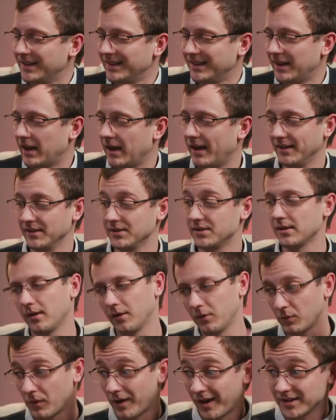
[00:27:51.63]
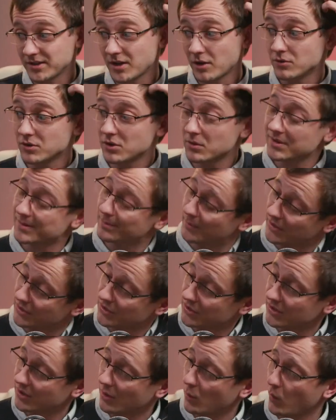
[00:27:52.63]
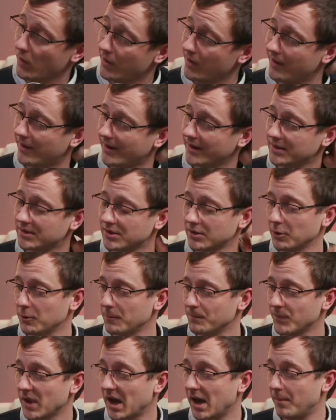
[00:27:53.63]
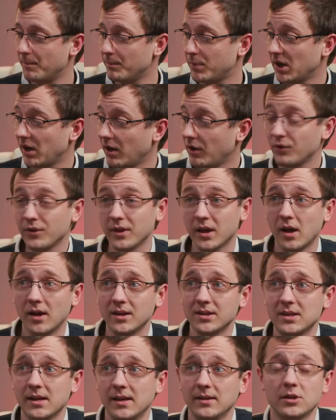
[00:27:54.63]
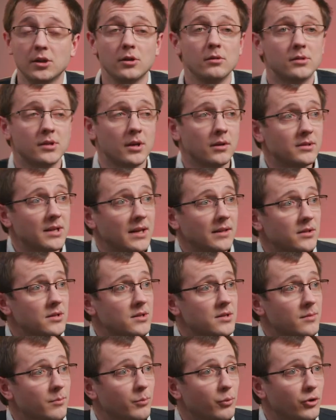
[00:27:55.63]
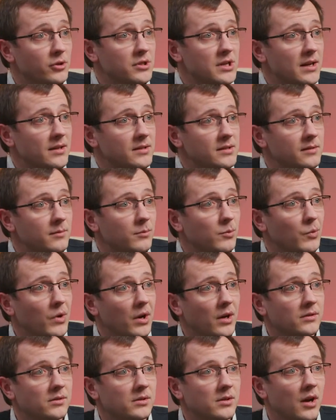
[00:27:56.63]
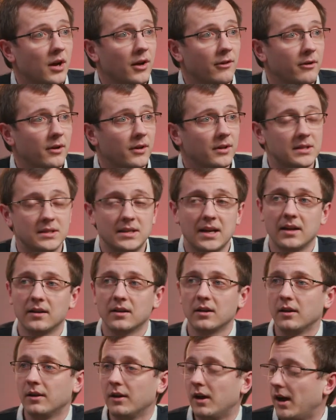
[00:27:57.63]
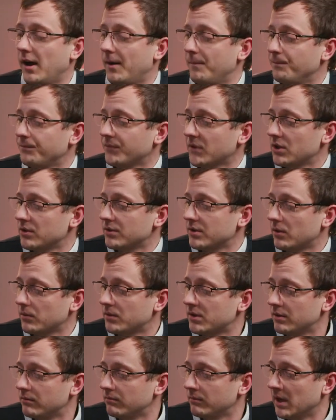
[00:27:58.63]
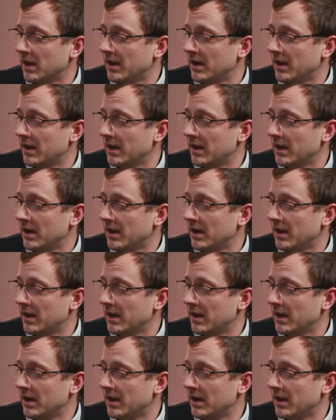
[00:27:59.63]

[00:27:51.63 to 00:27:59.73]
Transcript: and so I don't do as much as I would like to, but a lot of the guys here do. So Dan does some projects, and our tech consultant